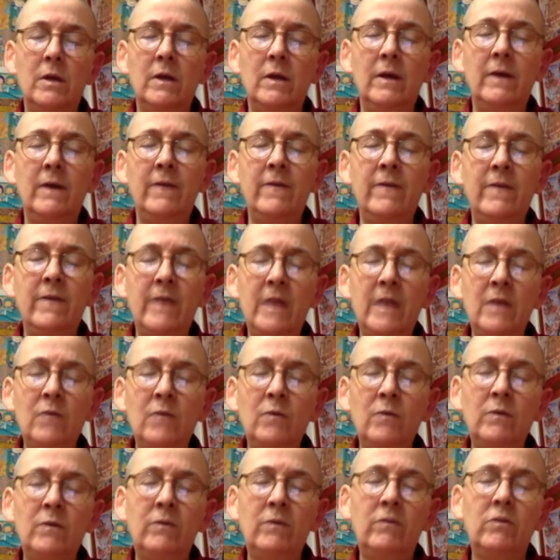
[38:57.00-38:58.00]
And then
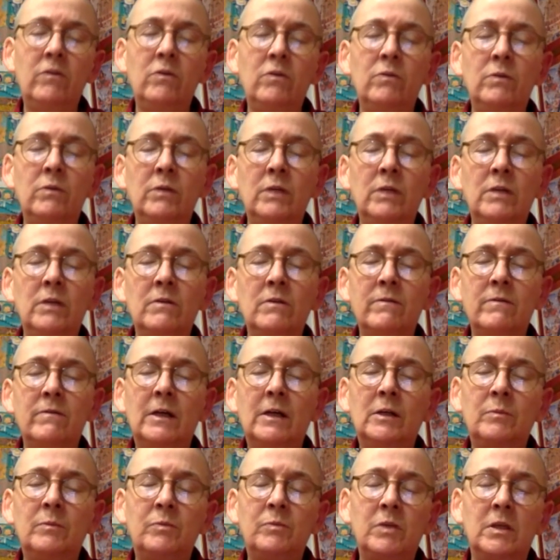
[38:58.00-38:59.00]
once they're really
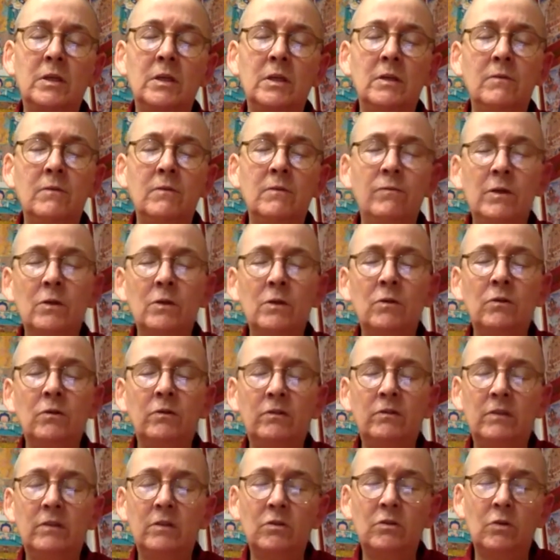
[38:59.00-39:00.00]
developed and
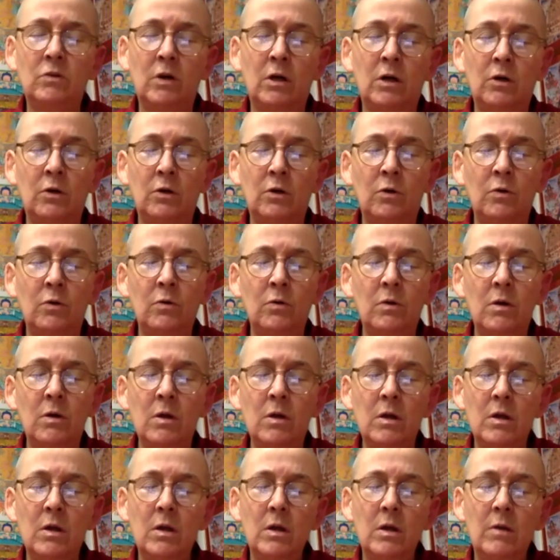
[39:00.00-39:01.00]
infused into our own
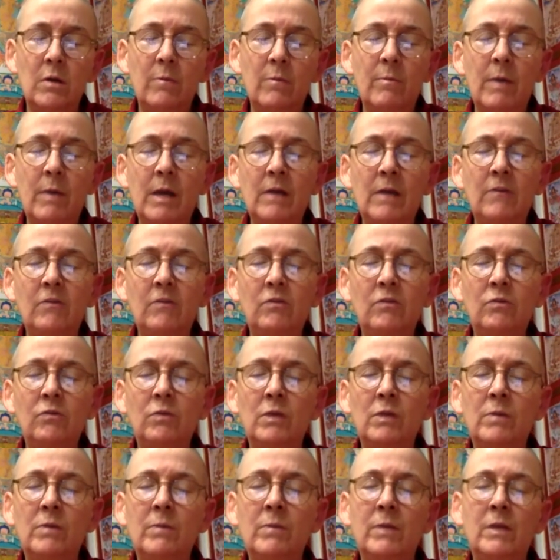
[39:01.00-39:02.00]
mind
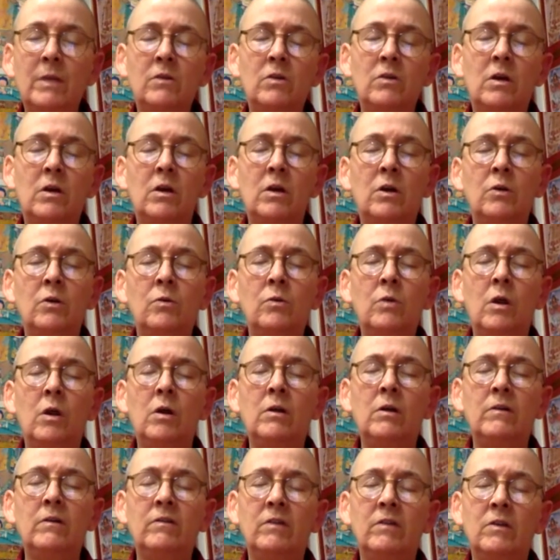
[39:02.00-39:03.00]
stream, into our own
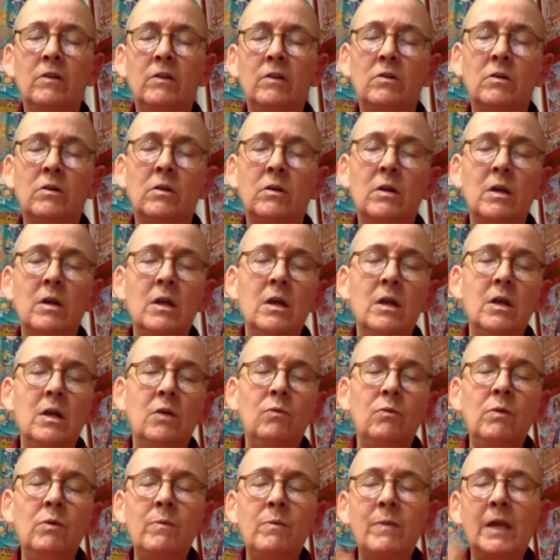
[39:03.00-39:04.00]
heart center,
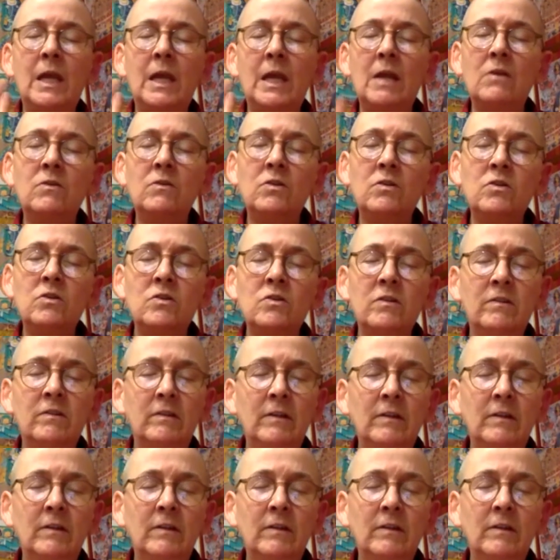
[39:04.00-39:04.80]
we begin to just